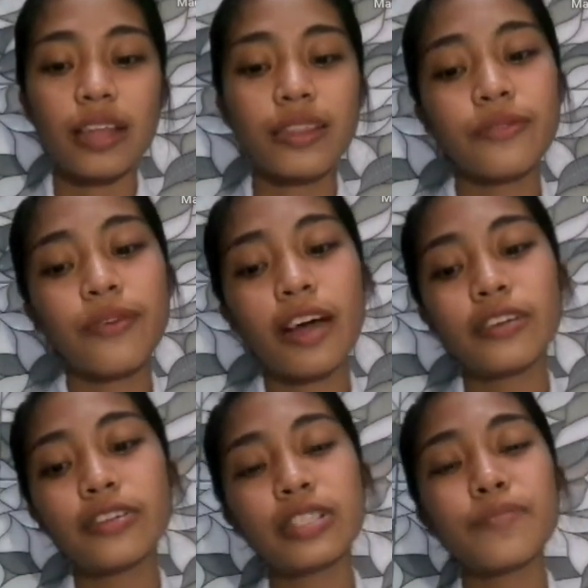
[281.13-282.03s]
The
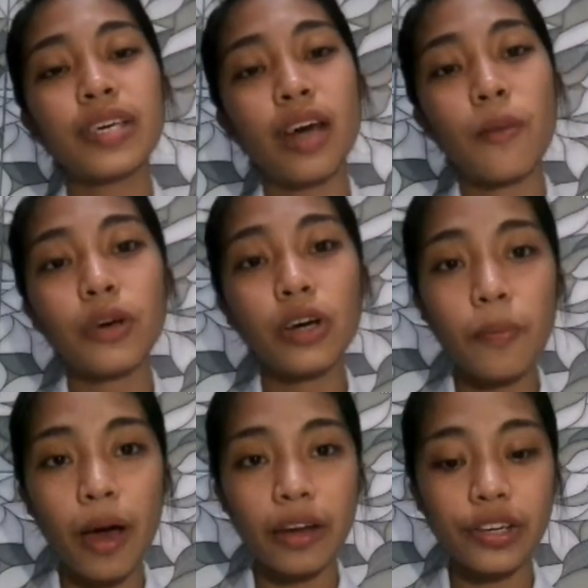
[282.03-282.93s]
virus becomes a
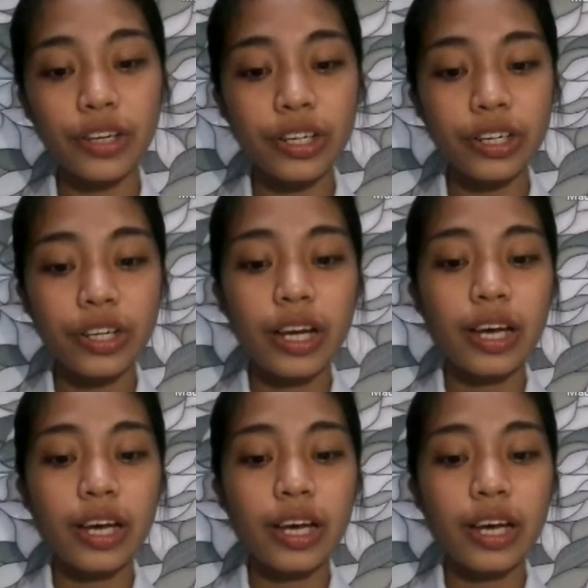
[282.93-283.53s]
commander